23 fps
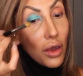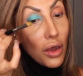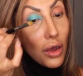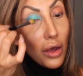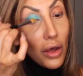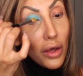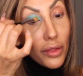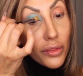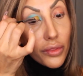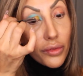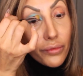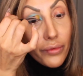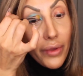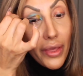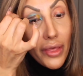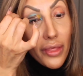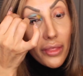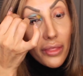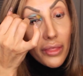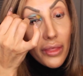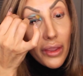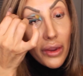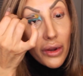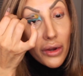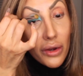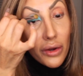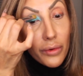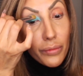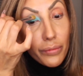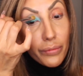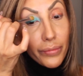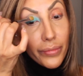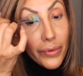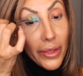all the way
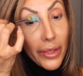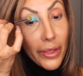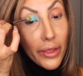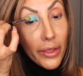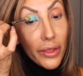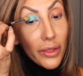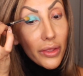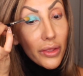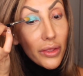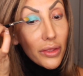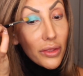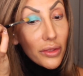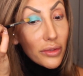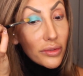there, but